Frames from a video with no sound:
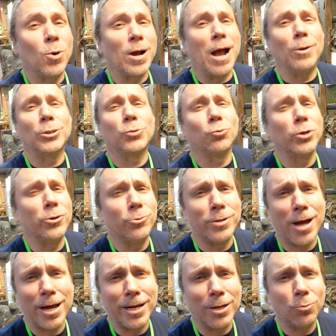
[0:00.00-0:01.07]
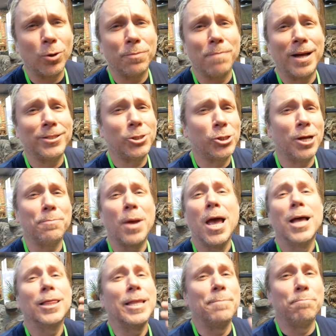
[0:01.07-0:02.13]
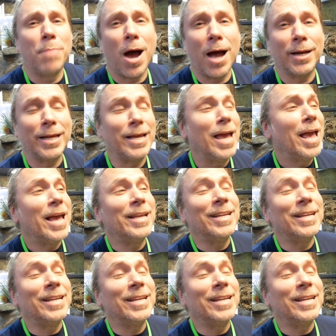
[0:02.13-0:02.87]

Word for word: where I was reunited with my chimp Limbani,